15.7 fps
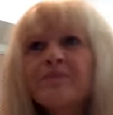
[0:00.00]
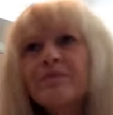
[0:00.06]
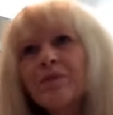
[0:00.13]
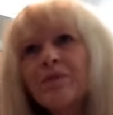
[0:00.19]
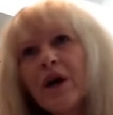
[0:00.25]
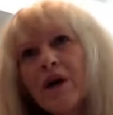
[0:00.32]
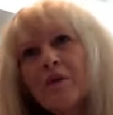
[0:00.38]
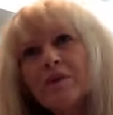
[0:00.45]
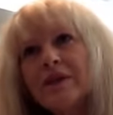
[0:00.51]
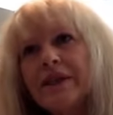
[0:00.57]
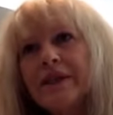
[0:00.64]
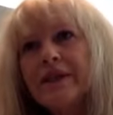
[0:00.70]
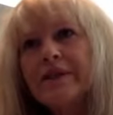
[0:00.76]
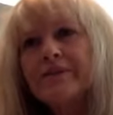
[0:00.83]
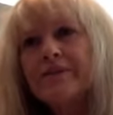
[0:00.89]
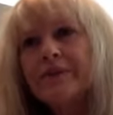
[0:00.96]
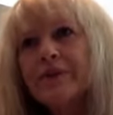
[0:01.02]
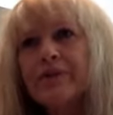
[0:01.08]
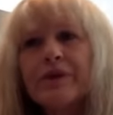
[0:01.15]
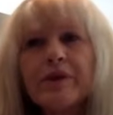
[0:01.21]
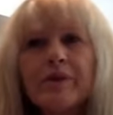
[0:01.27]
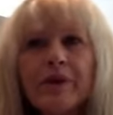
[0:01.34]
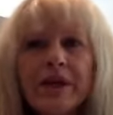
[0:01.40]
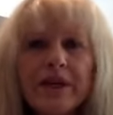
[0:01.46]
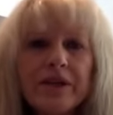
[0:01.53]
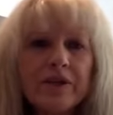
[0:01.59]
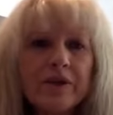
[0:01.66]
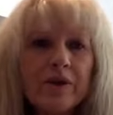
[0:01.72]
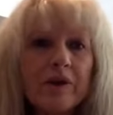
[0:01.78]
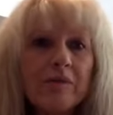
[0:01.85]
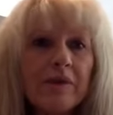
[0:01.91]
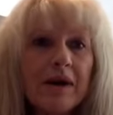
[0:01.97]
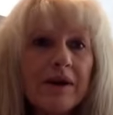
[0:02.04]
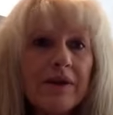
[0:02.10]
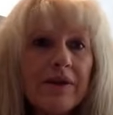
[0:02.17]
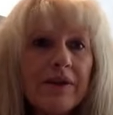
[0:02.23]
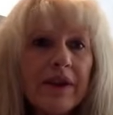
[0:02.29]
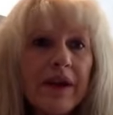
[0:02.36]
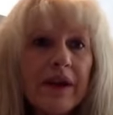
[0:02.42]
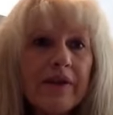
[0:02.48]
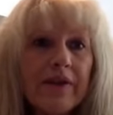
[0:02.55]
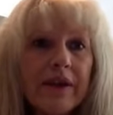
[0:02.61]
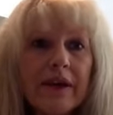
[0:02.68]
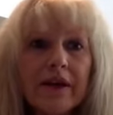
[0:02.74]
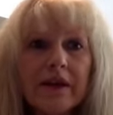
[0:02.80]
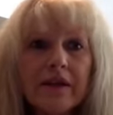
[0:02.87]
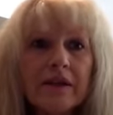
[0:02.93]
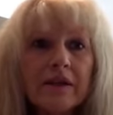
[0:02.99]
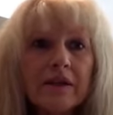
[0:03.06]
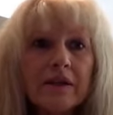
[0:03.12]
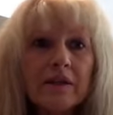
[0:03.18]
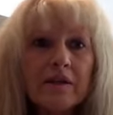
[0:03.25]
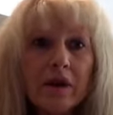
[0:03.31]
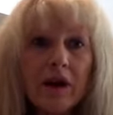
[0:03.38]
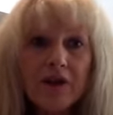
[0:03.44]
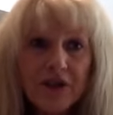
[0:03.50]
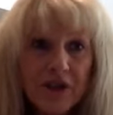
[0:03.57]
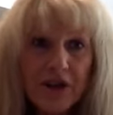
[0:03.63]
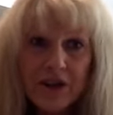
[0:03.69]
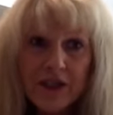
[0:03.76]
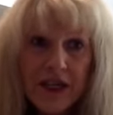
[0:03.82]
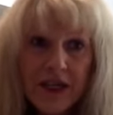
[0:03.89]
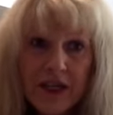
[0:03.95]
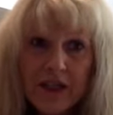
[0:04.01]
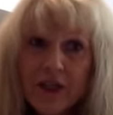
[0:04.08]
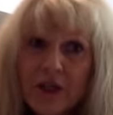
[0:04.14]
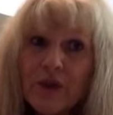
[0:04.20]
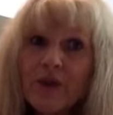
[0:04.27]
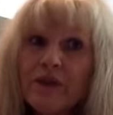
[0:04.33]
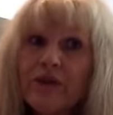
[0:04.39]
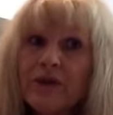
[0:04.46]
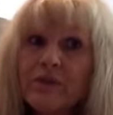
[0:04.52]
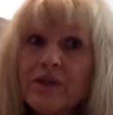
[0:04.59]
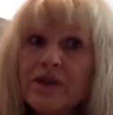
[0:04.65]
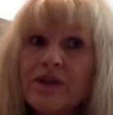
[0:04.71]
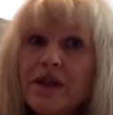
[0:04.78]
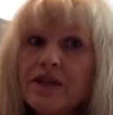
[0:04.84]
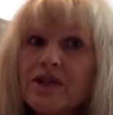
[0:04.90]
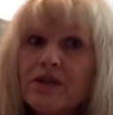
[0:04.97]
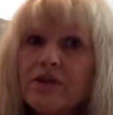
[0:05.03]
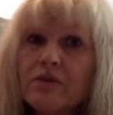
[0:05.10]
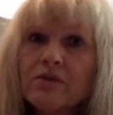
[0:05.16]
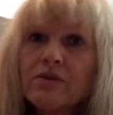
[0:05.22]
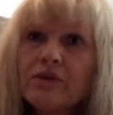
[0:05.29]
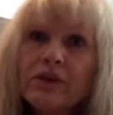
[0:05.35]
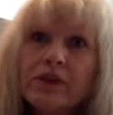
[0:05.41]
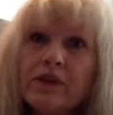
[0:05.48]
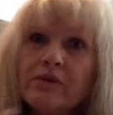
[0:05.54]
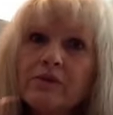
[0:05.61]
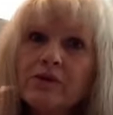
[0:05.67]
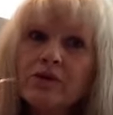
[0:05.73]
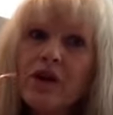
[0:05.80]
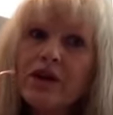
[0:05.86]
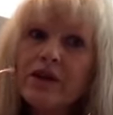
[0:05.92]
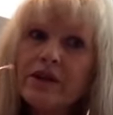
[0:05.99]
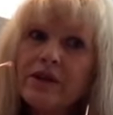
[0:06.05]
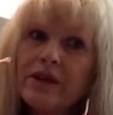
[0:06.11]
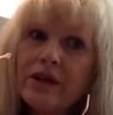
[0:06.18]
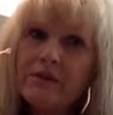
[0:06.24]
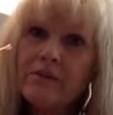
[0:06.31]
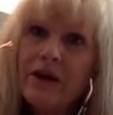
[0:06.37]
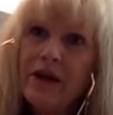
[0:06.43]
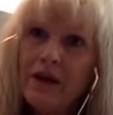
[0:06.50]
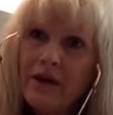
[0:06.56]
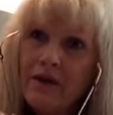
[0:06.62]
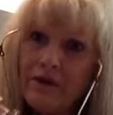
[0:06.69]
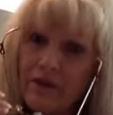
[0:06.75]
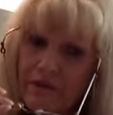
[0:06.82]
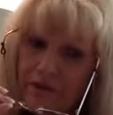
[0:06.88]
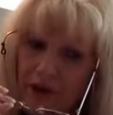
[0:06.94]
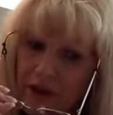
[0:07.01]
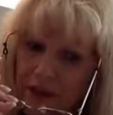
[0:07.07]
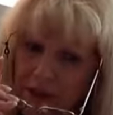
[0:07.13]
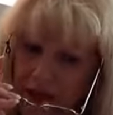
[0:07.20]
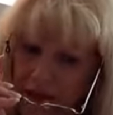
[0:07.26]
probably 3 weeks or a month, and then I'll start taking two of them because I really am trying to keep my hair from falling